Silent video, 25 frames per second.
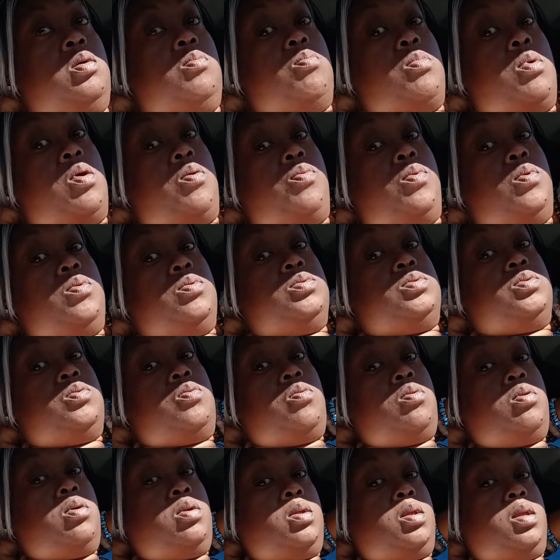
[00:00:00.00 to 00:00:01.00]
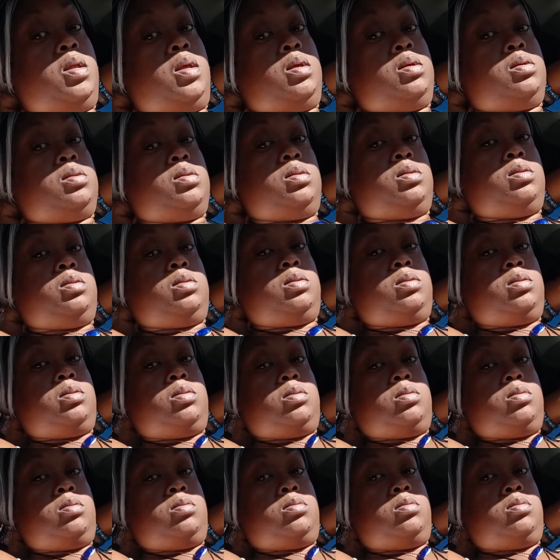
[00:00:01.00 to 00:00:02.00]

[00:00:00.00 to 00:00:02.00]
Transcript: My rose quartz necklace.